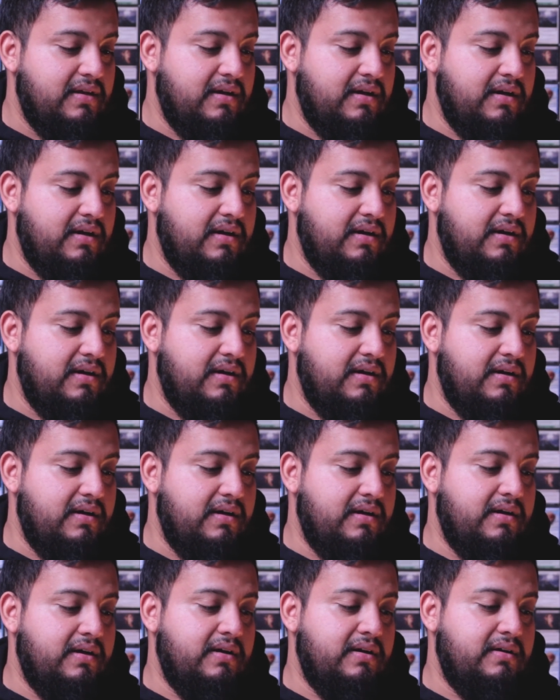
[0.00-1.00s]

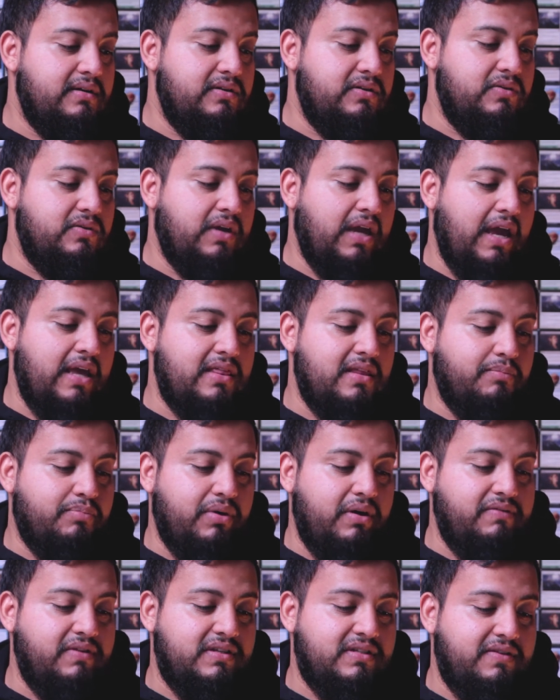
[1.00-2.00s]
You gain the
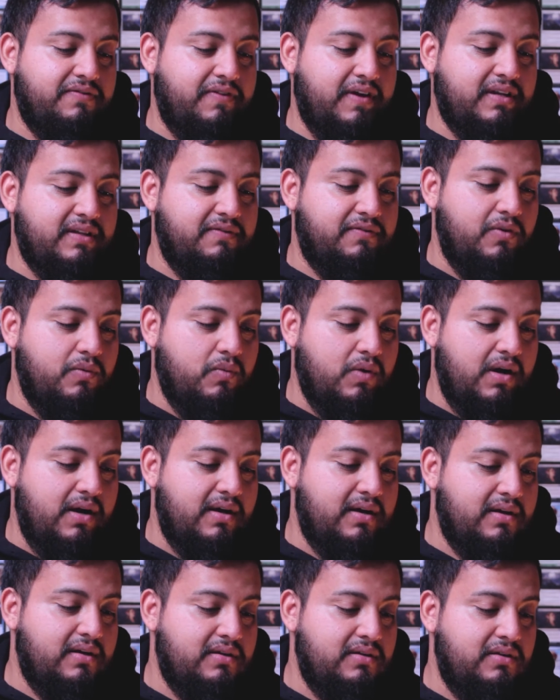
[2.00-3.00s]
previous effect if you
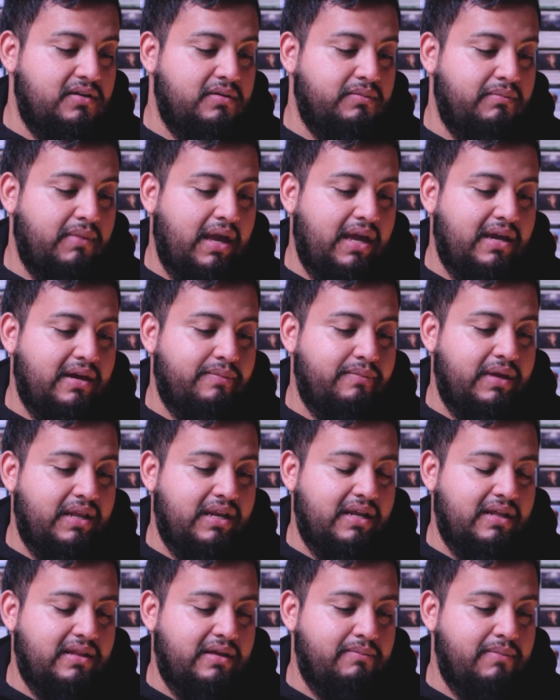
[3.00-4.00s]
want. You may
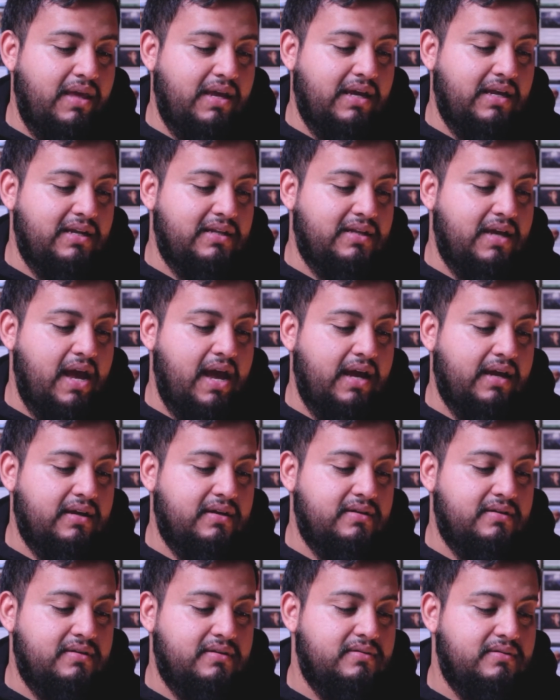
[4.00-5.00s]
immediately make an
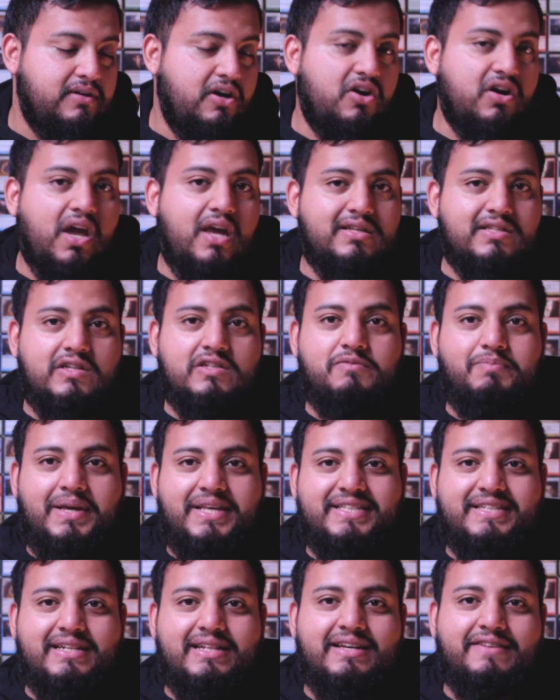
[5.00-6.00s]
attack. Okay, so it's
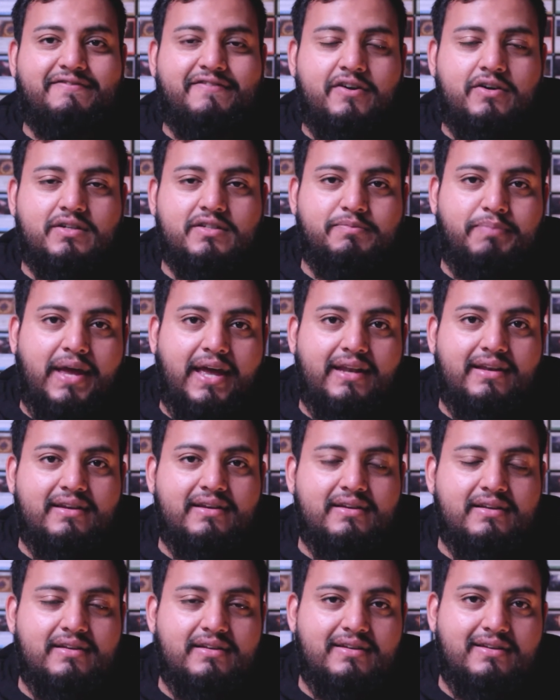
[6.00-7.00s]
basically a focus band.
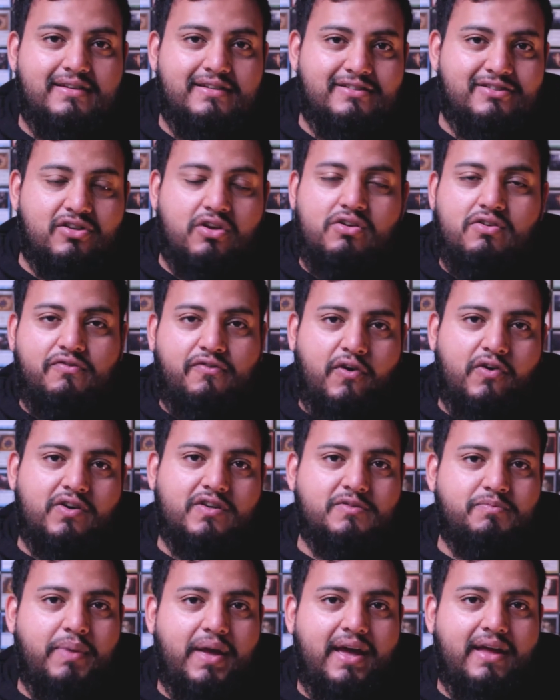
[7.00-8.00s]
So you
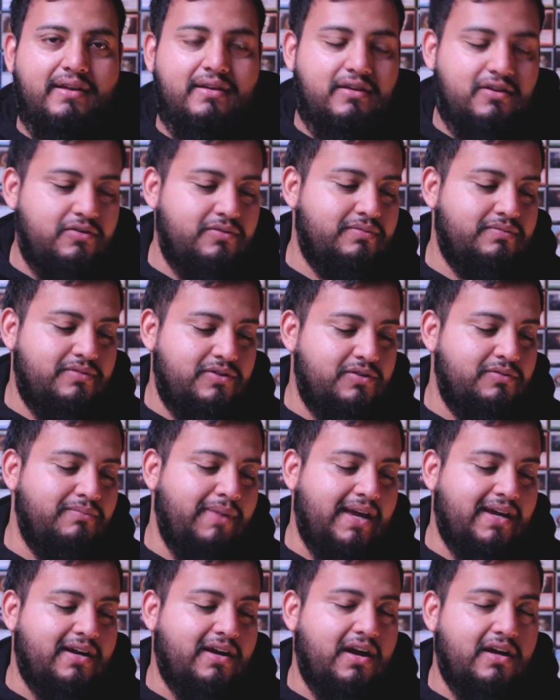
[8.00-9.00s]
focus band, you
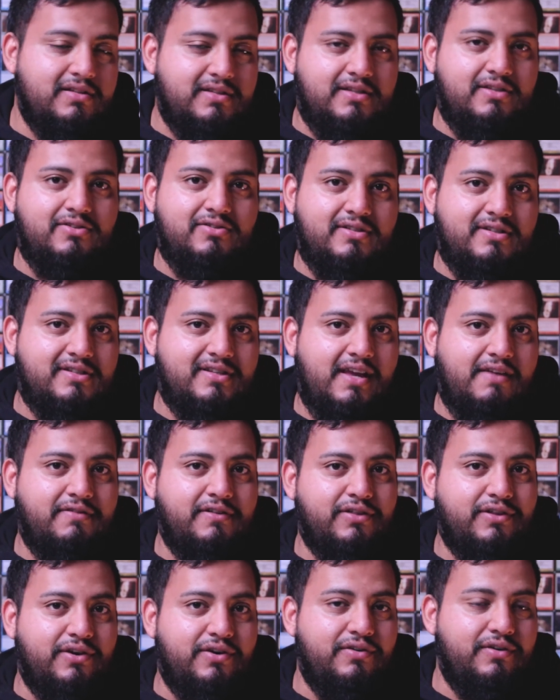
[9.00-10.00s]
make a Constitution
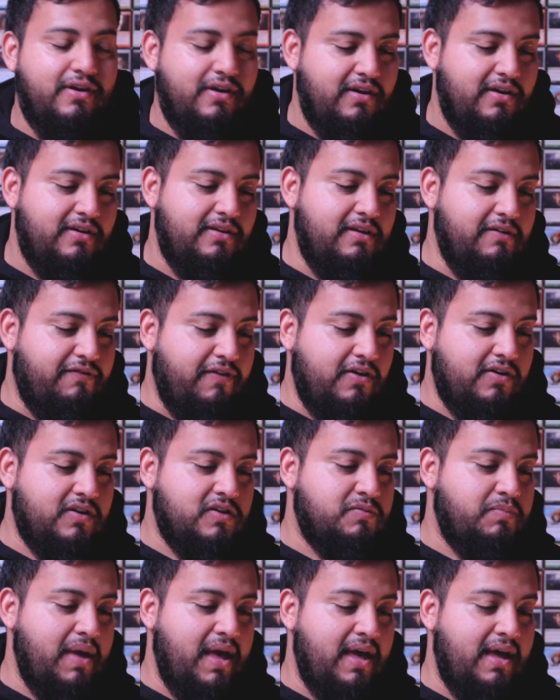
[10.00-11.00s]
saving throw, you
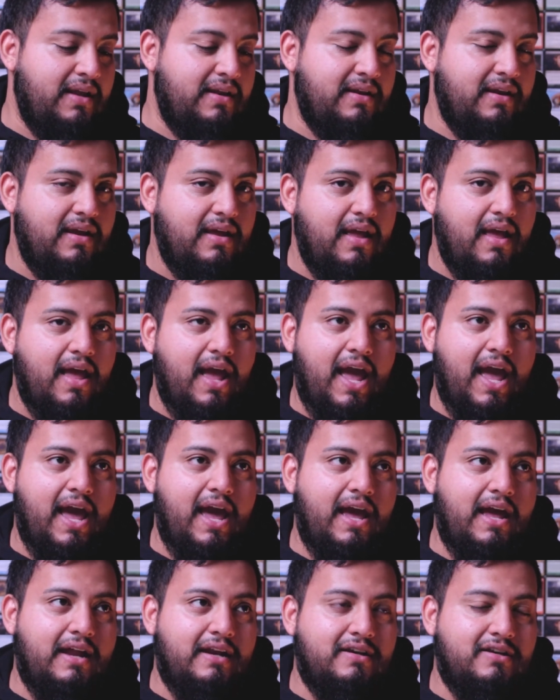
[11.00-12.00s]
focus band,
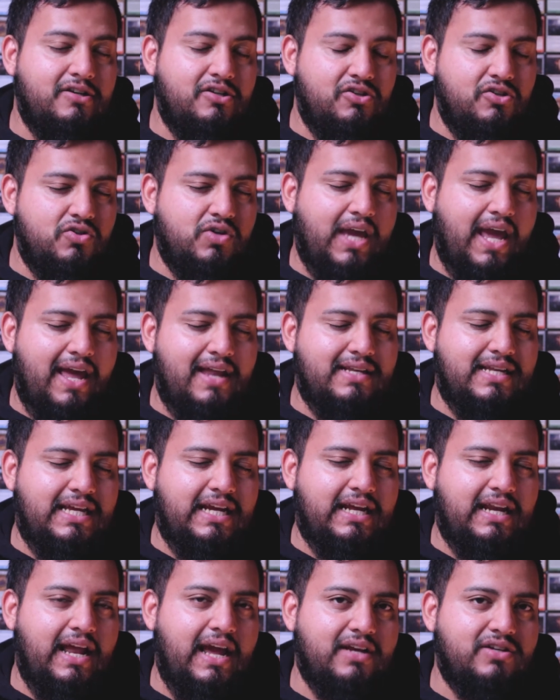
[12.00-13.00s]
and you can
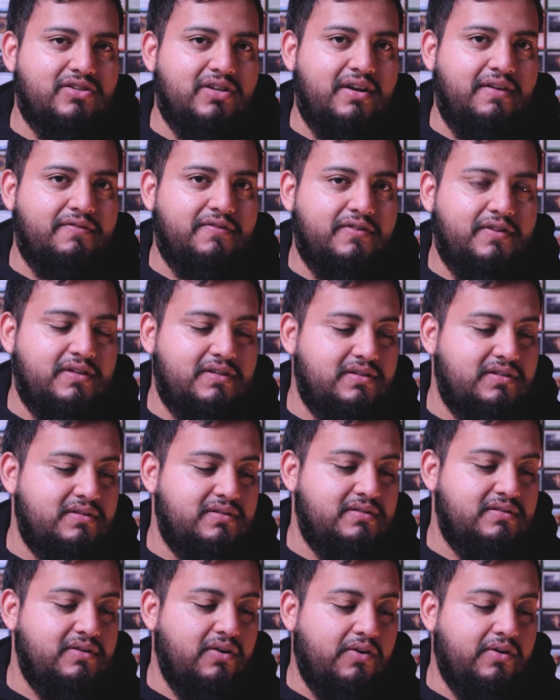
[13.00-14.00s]
take an action after this.
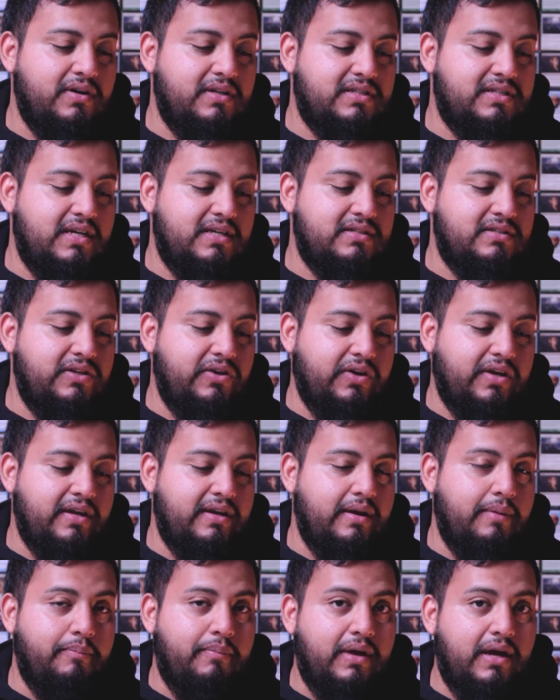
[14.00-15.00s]
Or it says you
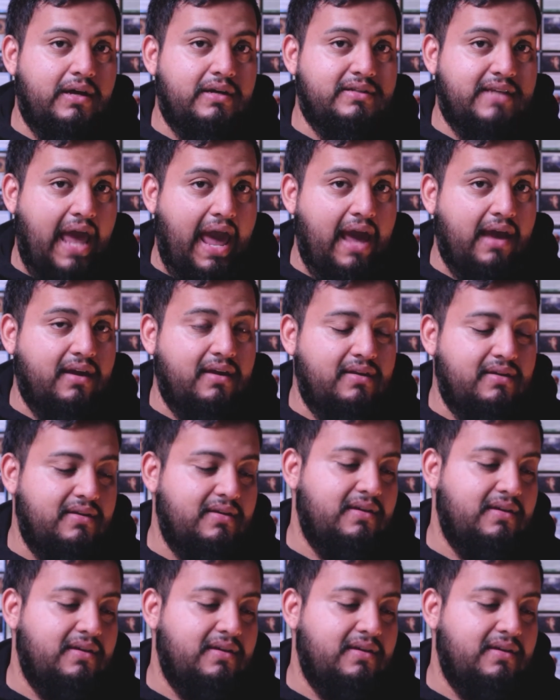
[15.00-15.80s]
can attack